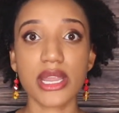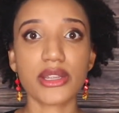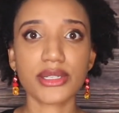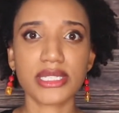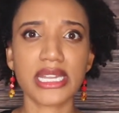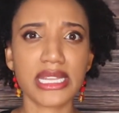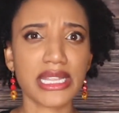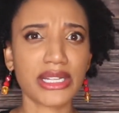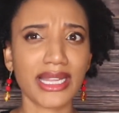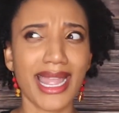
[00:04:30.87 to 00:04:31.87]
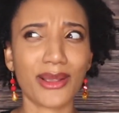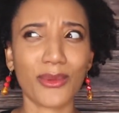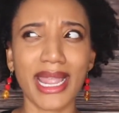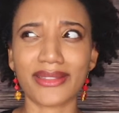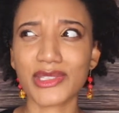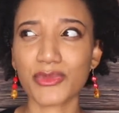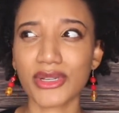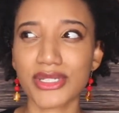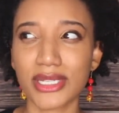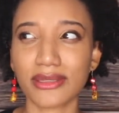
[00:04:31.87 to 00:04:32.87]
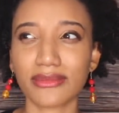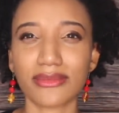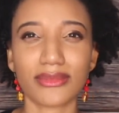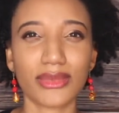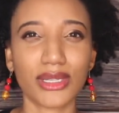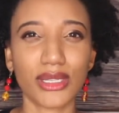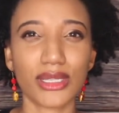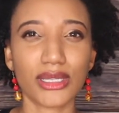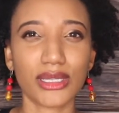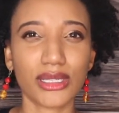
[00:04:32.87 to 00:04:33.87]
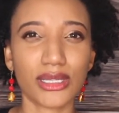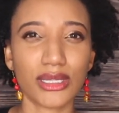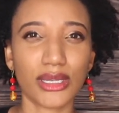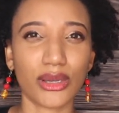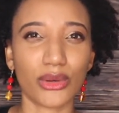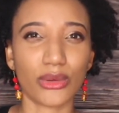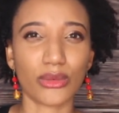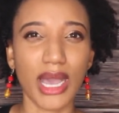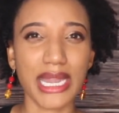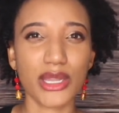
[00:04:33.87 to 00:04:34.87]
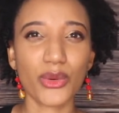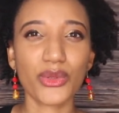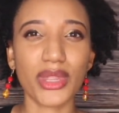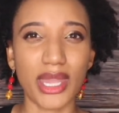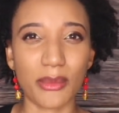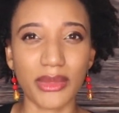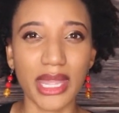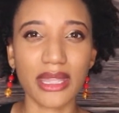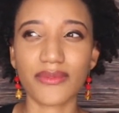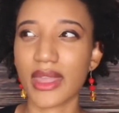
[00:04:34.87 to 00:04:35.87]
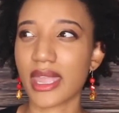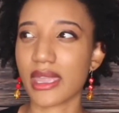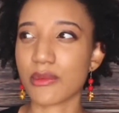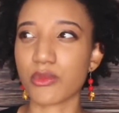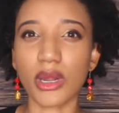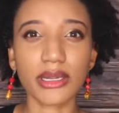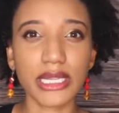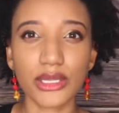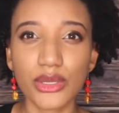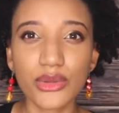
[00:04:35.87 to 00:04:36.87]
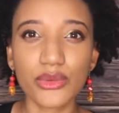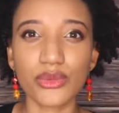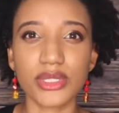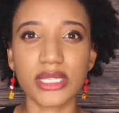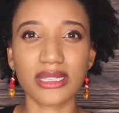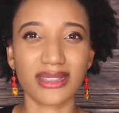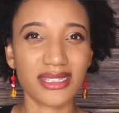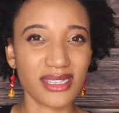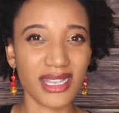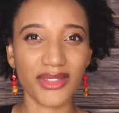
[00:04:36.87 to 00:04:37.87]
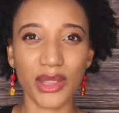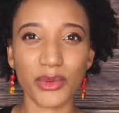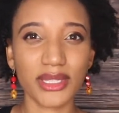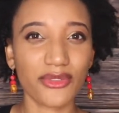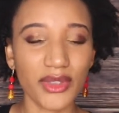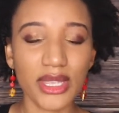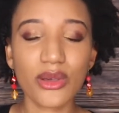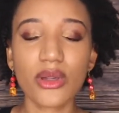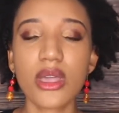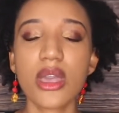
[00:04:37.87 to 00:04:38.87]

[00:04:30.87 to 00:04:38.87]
And you're sitting here like, wait, this person, you know, I know them. They work in news. This is how they really feel.